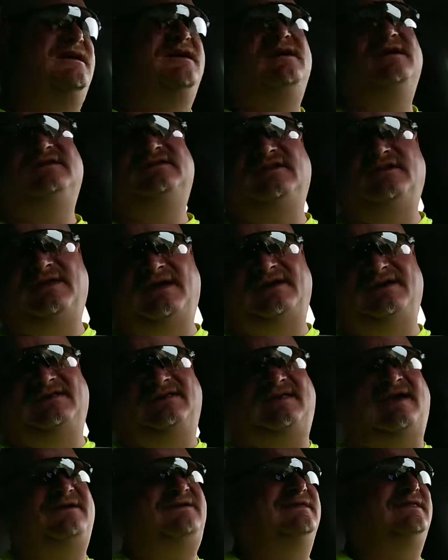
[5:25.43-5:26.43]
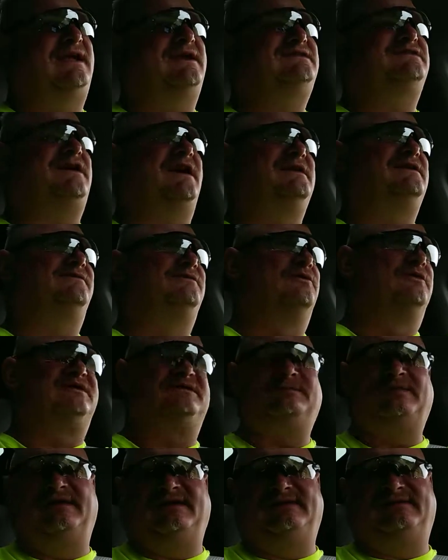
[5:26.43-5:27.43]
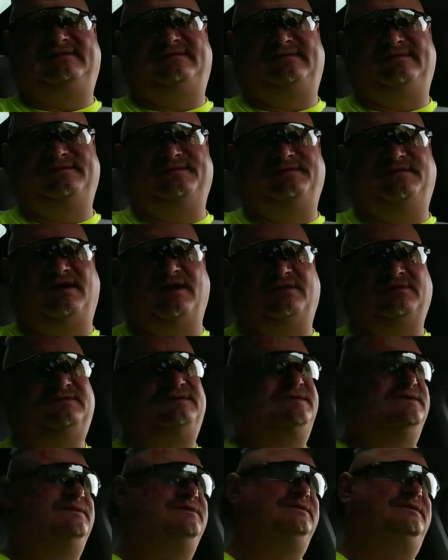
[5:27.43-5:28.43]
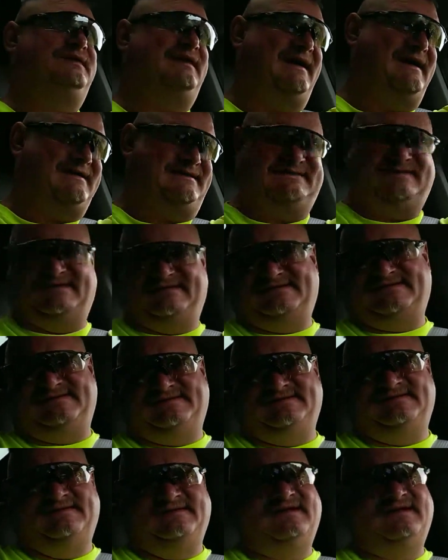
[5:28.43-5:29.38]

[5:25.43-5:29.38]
So they tried to force me to go to Texas.